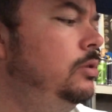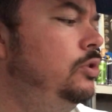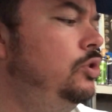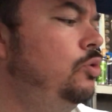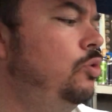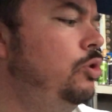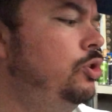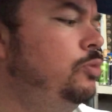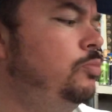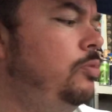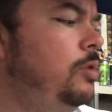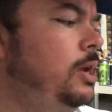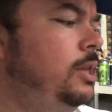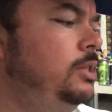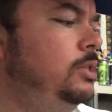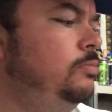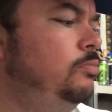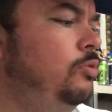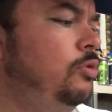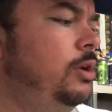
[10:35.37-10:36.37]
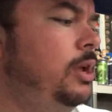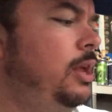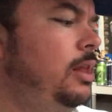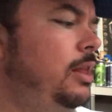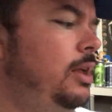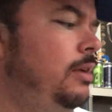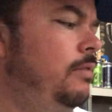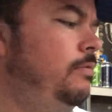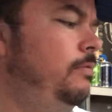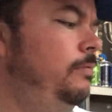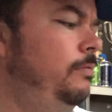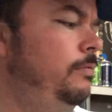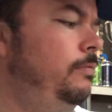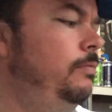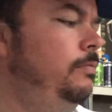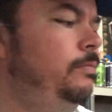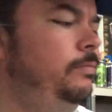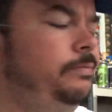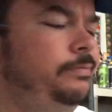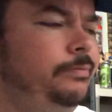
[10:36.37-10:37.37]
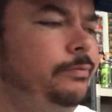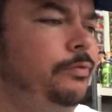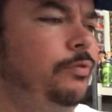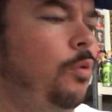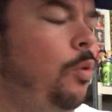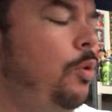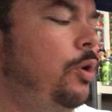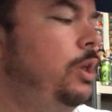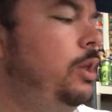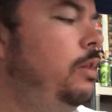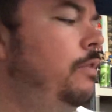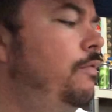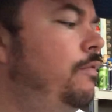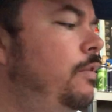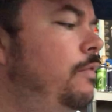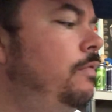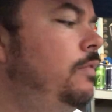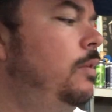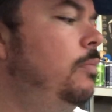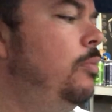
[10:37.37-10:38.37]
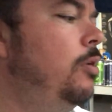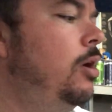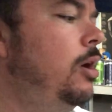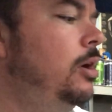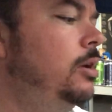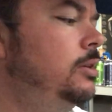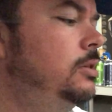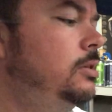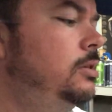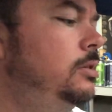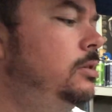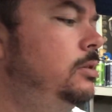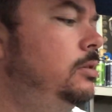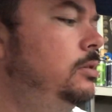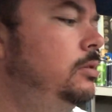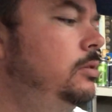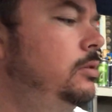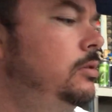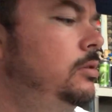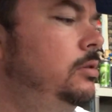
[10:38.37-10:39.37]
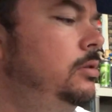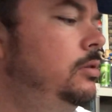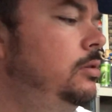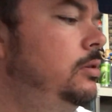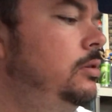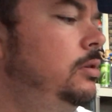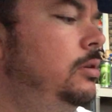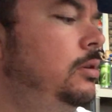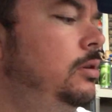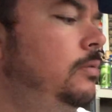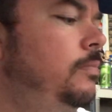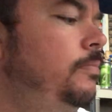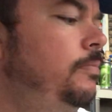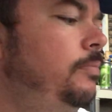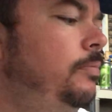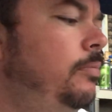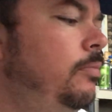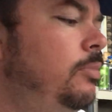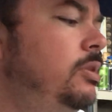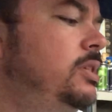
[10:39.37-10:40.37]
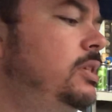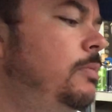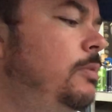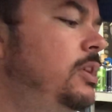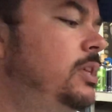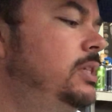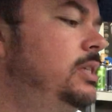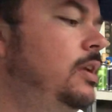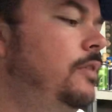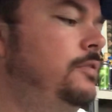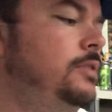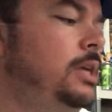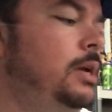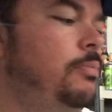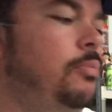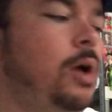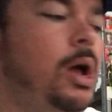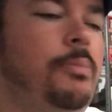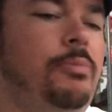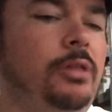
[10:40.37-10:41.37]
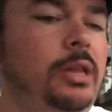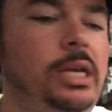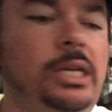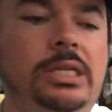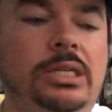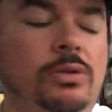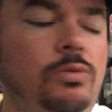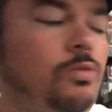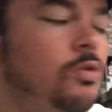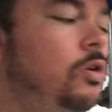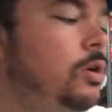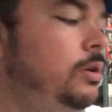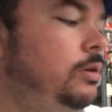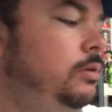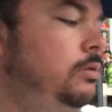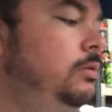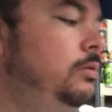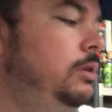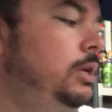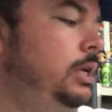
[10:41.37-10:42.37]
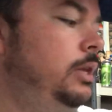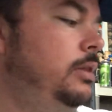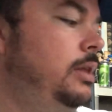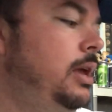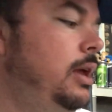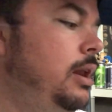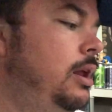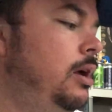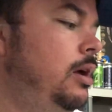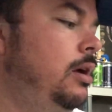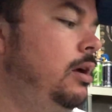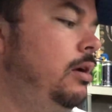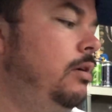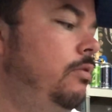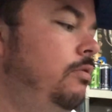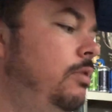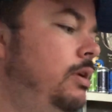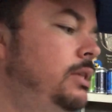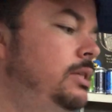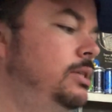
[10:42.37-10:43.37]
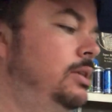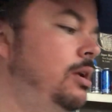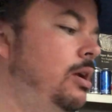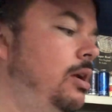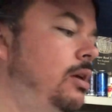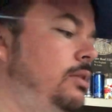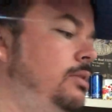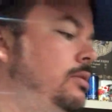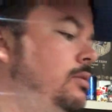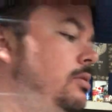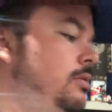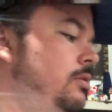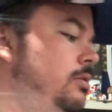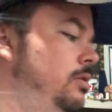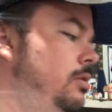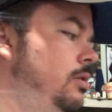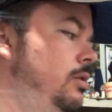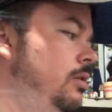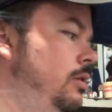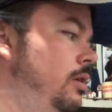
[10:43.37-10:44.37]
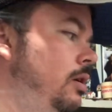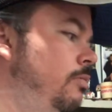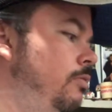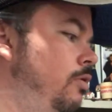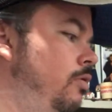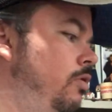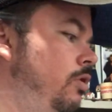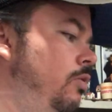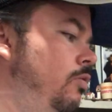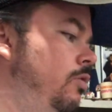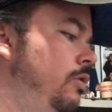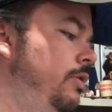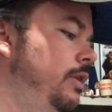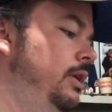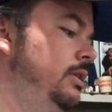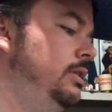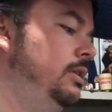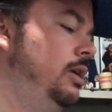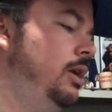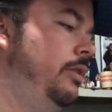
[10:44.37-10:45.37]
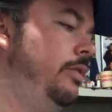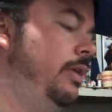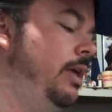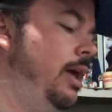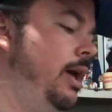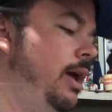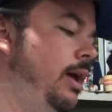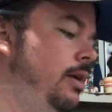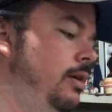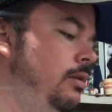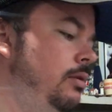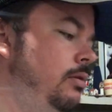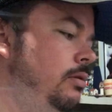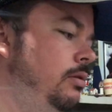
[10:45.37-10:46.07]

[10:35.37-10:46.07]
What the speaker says: George Brett's book at like $40 to $50. But some of the stuff's like Population 1, like that Red Sox. I'm the only one that's got that.